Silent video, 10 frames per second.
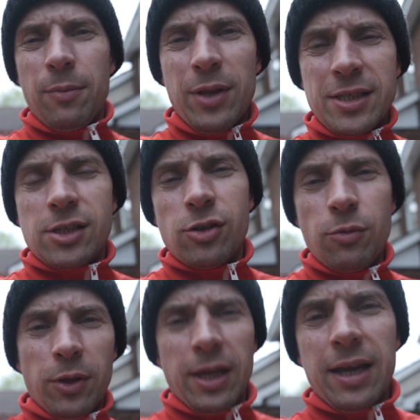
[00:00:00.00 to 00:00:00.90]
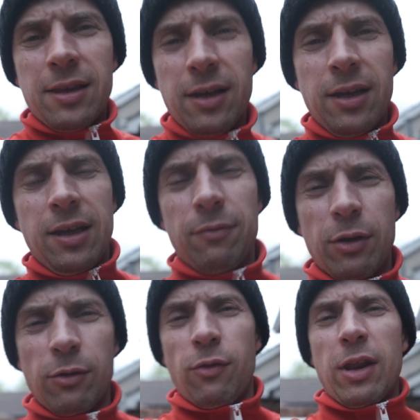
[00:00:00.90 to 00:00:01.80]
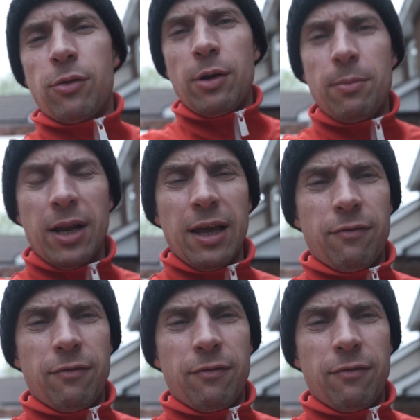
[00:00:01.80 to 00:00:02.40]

place is super tight. And with the 23mm, I